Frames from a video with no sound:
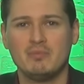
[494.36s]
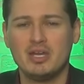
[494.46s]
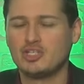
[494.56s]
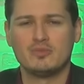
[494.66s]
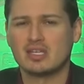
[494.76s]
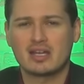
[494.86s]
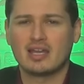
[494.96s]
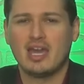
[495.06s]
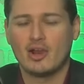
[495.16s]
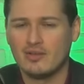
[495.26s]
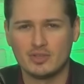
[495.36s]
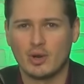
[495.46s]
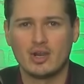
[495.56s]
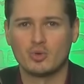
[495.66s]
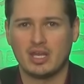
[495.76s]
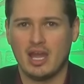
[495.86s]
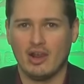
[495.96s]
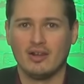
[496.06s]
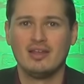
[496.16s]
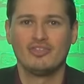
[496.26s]
makes you think I care even though I don't
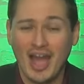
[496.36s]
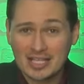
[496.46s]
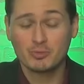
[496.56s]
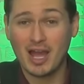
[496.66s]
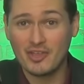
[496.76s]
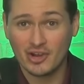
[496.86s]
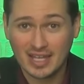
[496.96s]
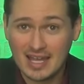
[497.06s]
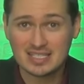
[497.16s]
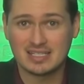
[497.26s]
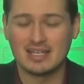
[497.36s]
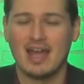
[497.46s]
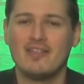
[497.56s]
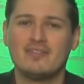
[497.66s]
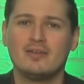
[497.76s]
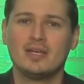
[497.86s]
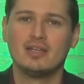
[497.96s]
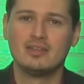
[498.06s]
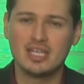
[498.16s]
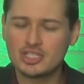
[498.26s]
care? That's why they're against it, and
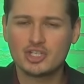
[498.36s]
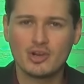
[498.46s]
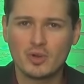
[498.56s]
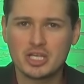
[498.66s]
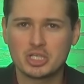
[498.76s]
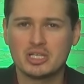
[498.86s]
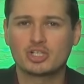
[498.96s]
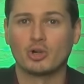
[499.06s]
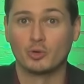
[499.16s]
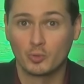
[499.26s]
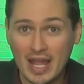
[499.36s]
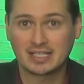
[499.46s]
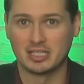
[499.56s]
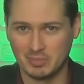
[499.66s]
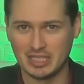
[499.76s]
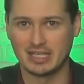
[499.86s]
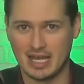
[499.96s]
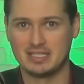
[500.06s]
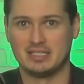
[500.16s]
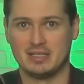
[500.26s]
this generation is correct to be
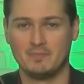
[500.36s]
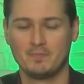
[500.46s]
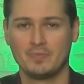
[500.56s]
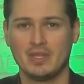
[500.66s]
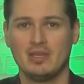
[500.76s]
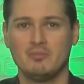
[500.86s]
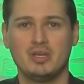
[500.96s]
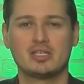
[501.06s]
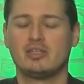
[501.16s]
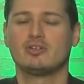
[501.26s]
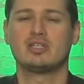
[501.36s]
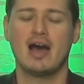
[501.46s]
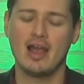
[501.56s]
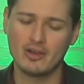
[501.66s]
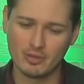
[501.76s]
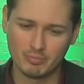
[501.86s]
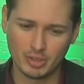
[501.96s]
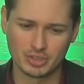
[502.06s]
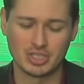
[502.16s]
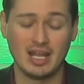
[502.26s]
against it, because they're tired of the
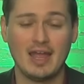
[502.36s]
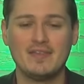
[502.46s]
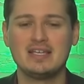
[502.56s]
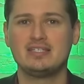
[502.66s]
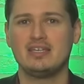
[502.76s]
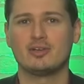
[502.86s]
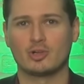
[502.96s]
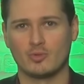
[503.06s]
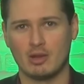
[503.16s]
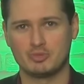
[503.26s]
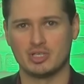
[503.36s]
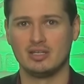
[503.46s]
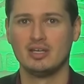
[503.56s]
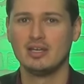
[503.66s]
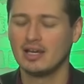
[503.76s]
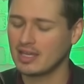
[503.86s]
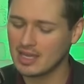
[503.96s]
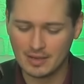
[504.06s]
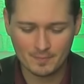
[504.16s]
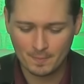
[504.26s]
bullshit and they see the corruption.
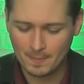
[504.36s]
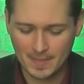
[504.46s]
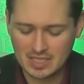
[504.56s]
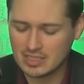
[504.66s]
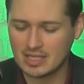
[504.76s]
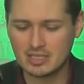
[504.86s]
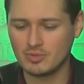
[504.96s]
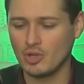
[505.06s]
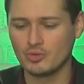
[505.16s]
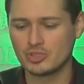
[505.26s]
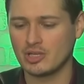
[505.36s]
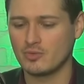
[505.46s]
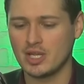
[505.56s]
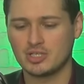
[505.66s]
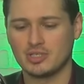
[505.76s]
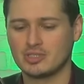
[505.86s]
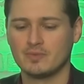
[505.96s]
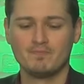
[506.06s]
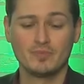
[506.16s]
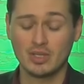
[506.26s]
Again, that's not the older generations.
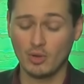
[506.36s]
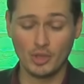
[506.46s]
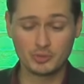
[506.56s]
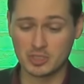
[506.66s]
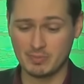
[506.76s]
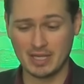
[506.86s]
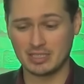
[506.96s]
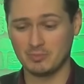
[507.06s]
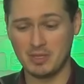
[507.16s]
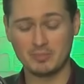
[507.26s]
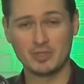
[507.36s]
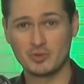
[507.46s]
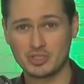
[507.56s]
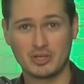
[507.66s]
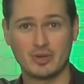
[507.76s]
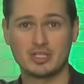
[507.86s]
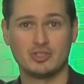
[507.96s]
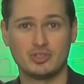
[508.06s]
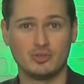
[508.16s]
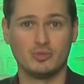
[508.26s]
All due respect to the people in those
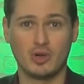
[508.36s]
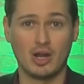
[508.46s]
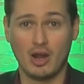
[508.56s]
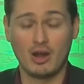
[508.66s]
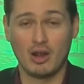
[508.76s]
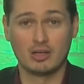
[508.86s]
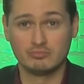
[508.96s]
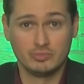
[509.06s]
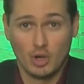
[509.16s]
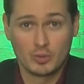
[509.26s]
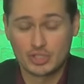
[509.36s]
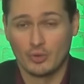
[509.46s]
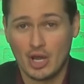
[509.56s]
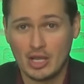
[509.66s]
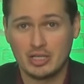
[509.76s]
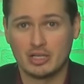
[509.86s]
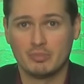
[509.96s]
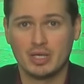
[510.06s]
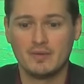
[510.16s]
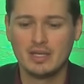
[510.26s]
generations who know what's going on here,
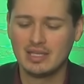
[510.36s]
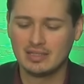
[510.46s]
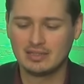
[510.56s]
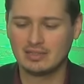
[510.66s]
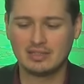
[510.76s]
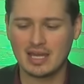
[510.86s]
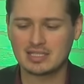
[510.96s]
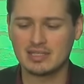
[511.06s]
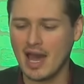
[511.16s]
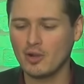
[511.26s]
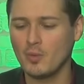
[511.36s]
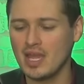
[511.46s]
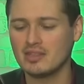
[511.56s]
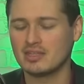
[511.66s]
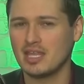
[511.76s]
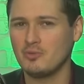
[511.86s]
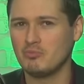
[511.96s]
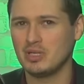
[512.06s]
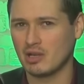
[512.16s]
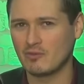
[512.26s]
but that's not a way that they
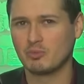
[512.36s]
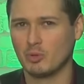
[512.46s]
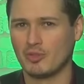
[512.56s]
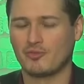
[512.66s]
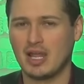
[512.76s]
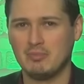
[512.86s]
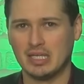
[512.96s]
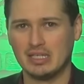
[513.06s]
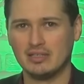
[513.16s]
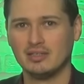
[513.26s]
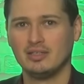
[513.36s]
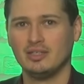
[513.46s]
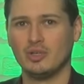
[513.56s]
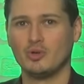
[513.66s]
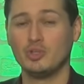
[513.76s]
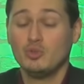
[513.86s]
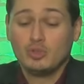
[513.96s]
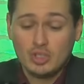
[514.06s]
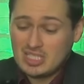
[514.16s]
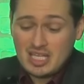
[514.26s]
would be comfortable with framing it. You know,
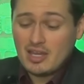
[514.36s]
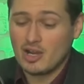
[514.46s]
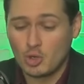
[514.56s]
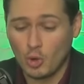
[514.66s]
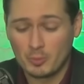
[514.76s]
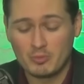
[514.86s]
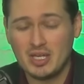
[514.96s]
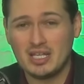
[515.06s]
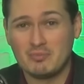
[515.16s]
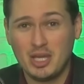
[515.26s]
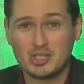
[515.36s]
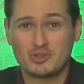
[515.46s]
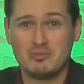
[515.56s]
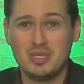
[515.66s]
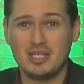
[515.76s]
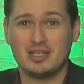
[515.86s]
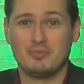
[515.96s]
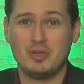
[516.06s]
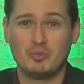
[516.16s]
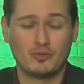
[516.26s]
you see it on corporate media, mainstream media,
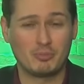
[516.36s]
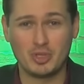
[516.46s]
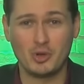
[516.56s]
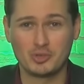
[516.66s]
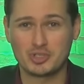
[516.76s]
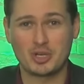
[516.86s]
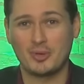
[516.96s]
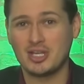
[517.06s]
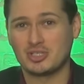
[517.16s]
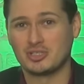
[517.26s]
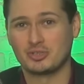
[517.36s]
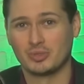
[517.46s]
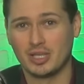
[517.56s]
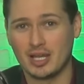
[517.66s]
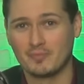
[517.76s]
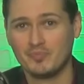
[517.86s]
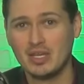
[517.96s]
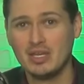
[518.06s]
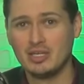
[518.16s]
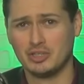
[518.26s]
people from the older generations who are like,
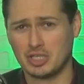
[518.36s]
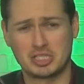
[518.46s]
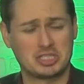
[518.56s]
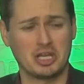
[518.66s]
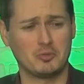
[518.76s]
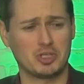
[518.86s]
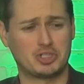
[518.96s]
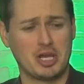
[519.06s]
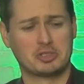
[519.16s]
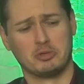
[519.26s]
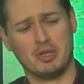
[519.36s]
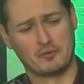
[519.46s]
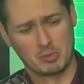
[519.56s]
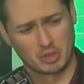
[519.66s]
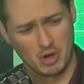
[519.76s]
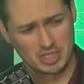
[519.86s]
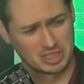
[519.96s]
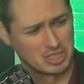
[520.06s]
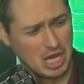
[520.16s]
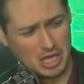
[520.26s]
the distinguished gentleman from across
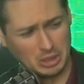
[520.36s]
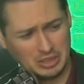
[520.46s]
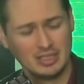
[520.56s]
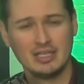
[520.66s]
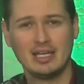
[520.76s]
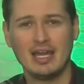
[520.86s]
the aisle,